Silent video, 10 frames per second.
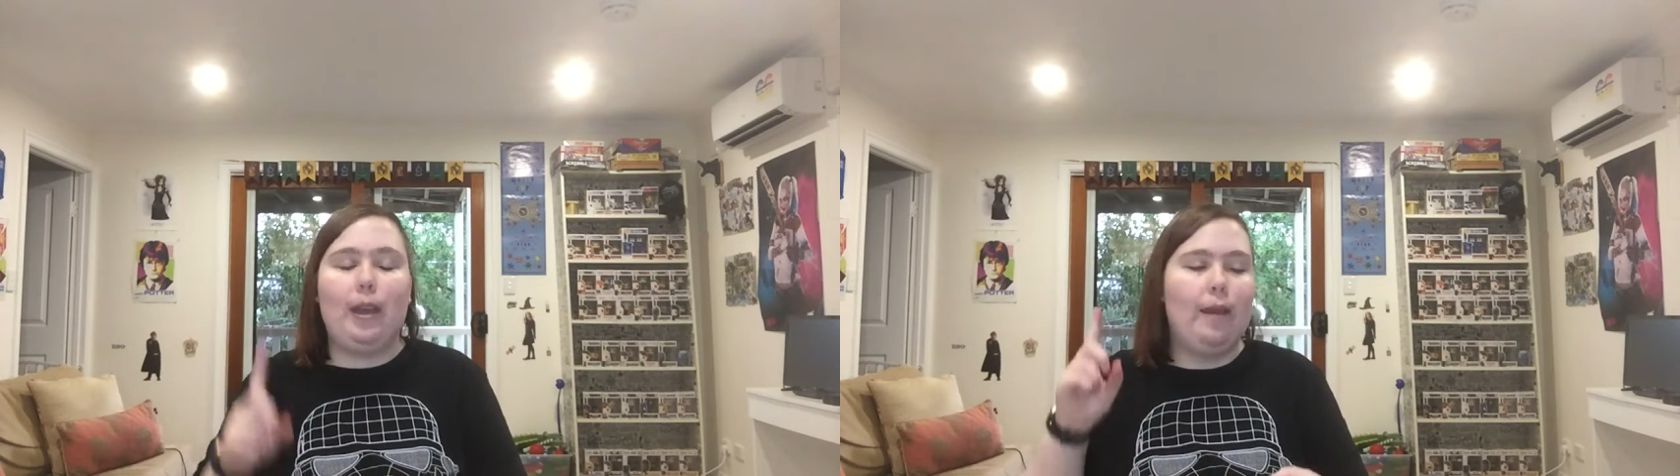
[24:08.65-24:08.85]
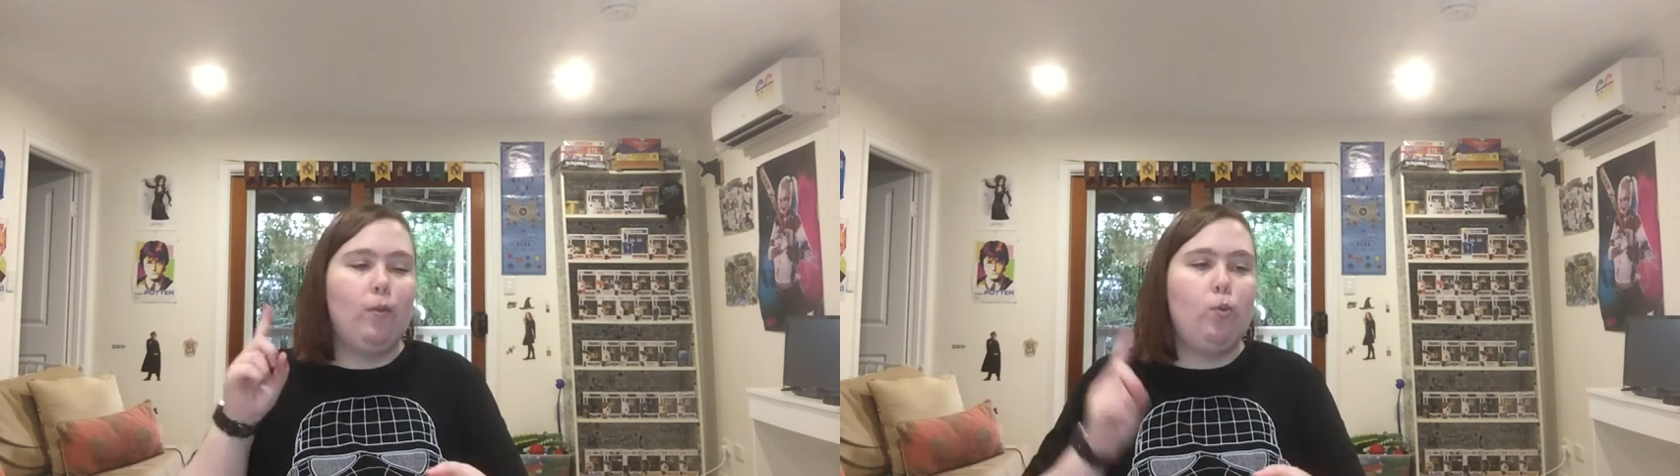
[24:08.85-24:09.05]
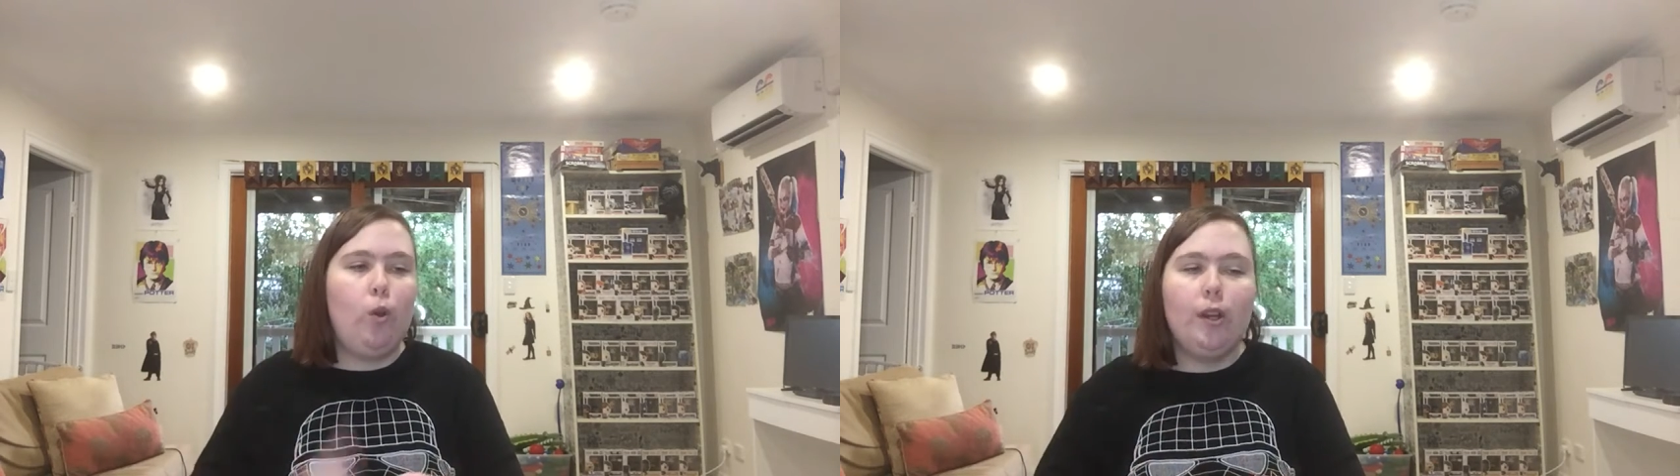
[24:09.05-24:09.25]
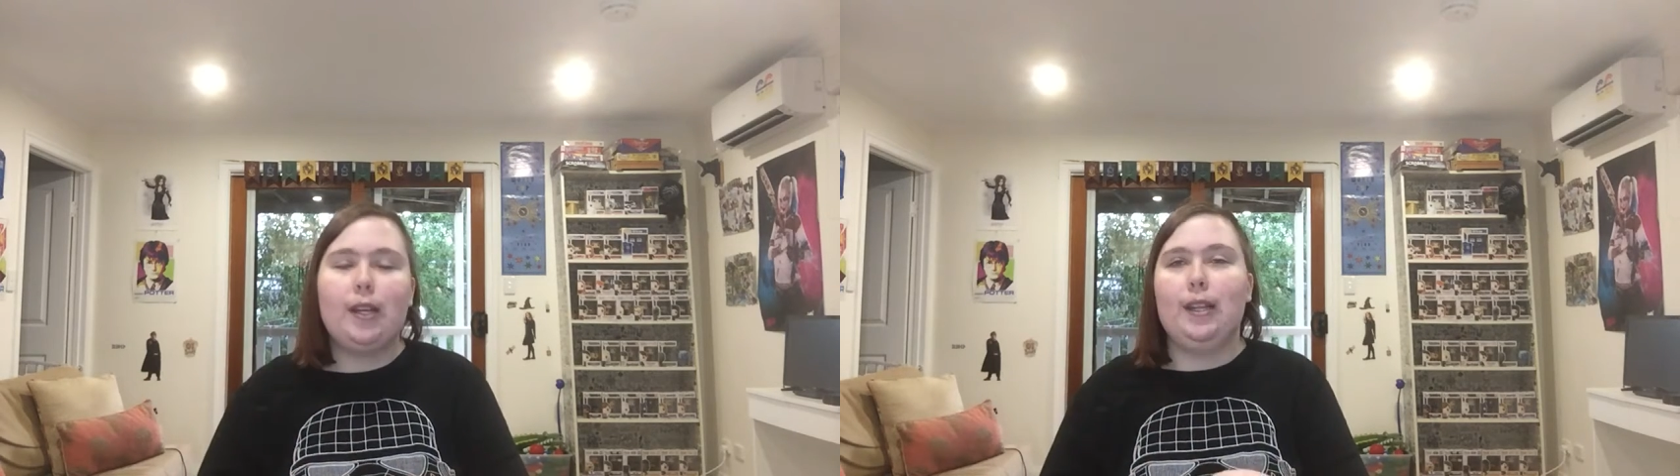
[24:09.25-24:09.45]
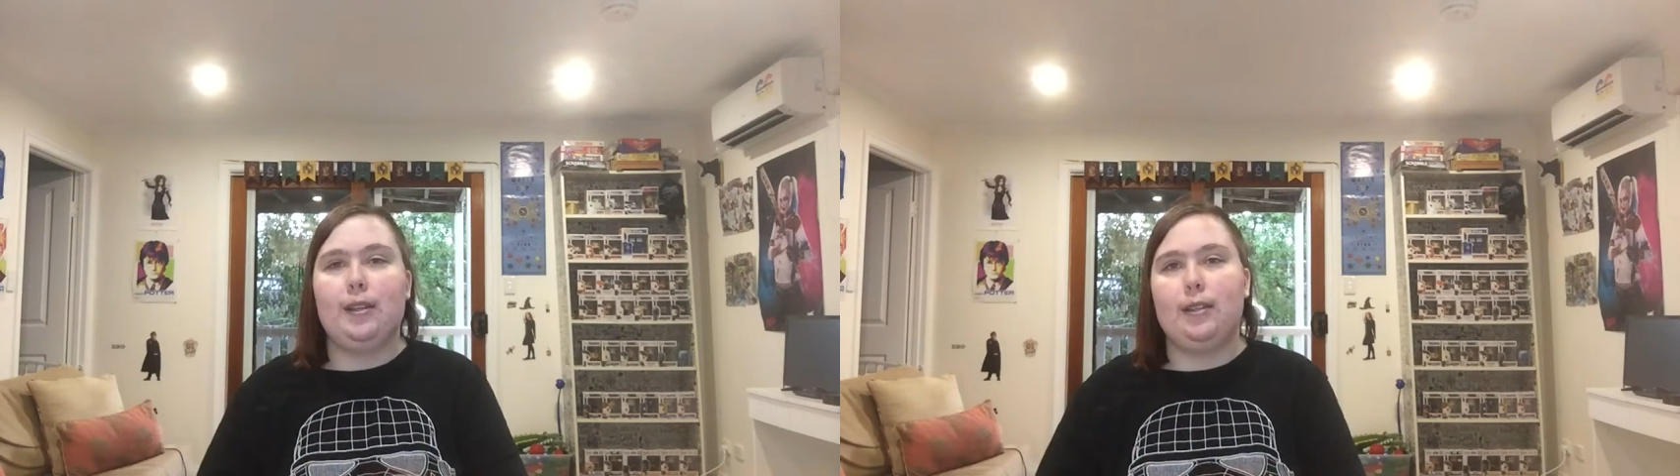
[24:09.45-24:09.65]
I have a wand
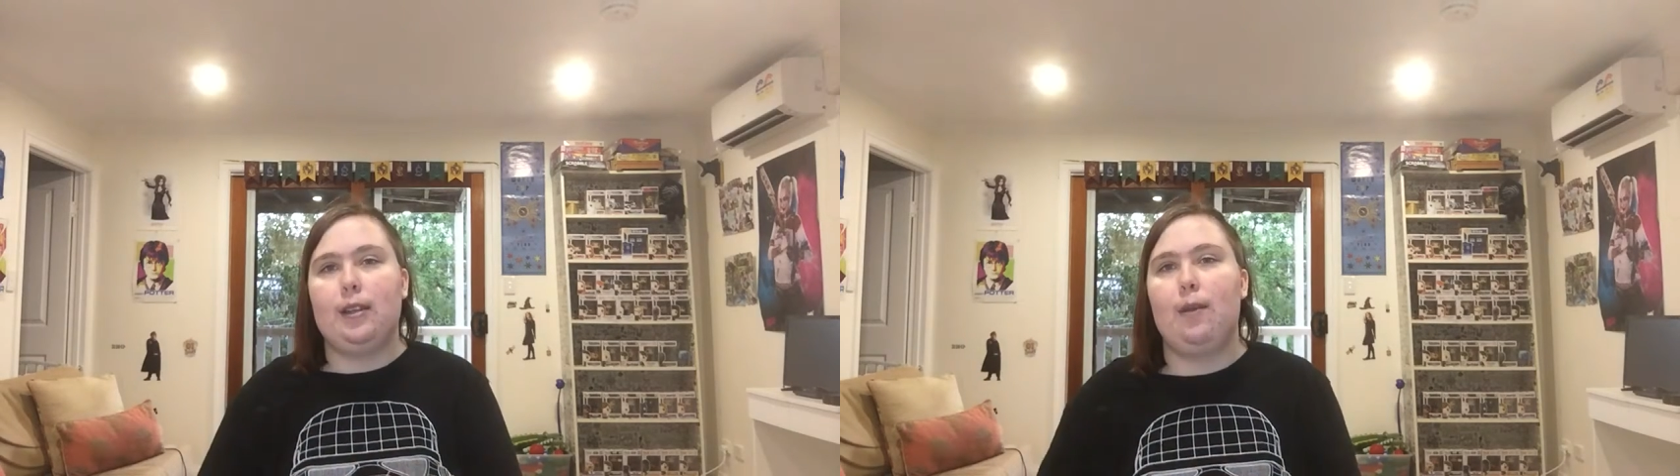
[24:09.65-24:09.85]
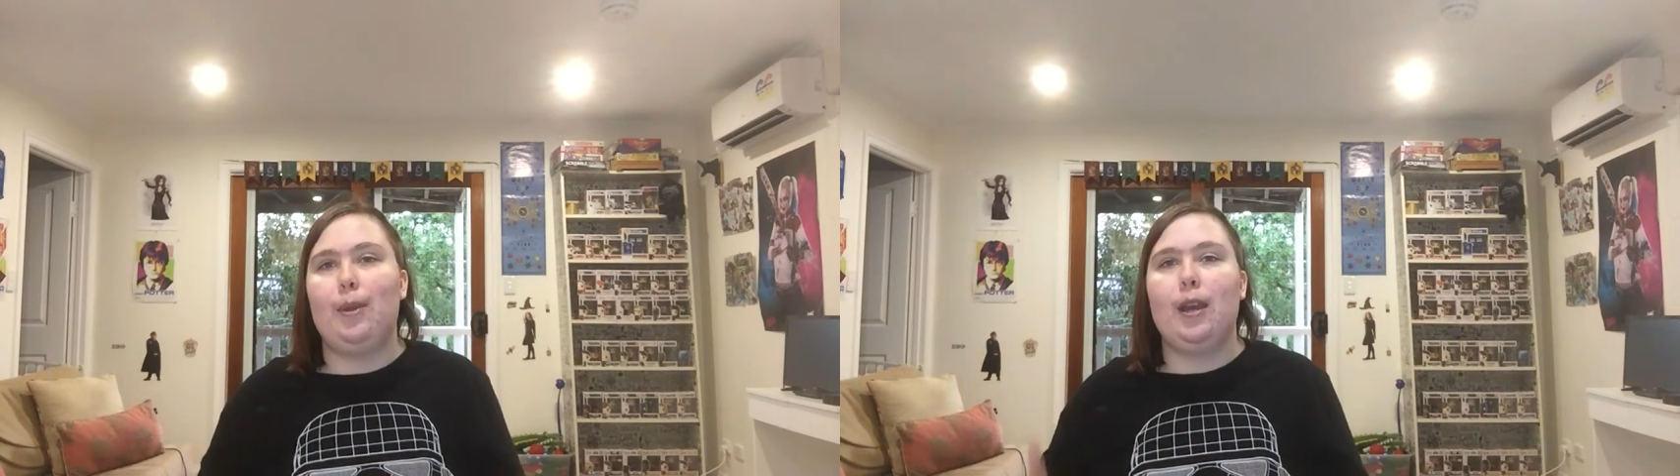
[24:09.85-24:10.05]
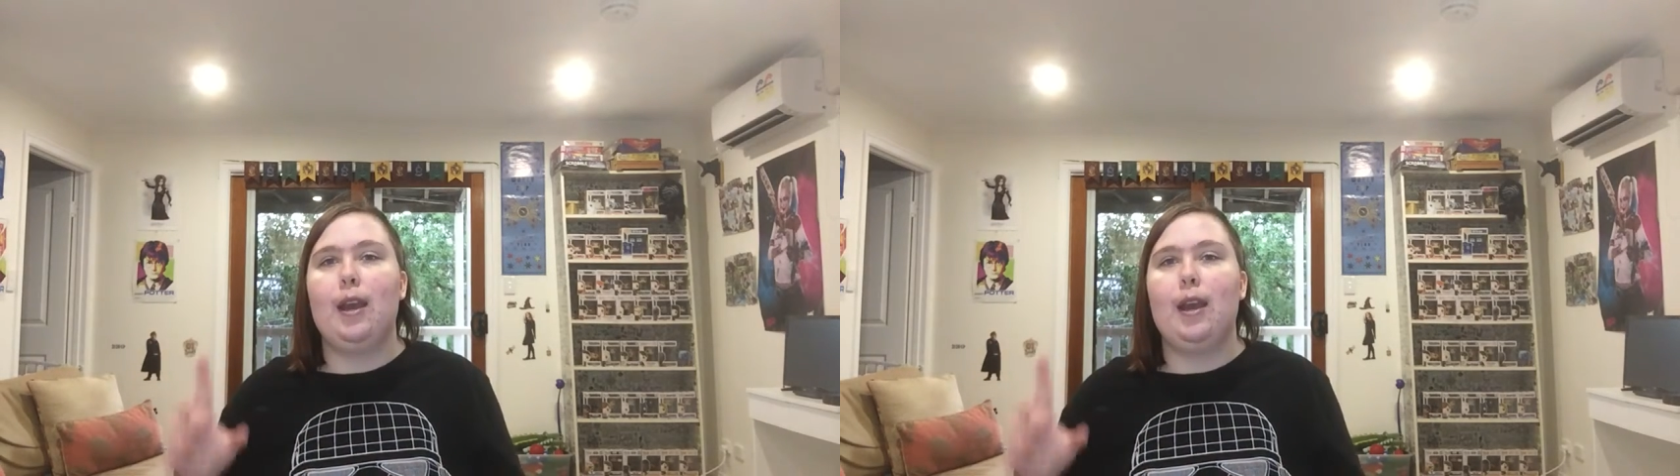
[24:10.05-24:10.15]
collection coming,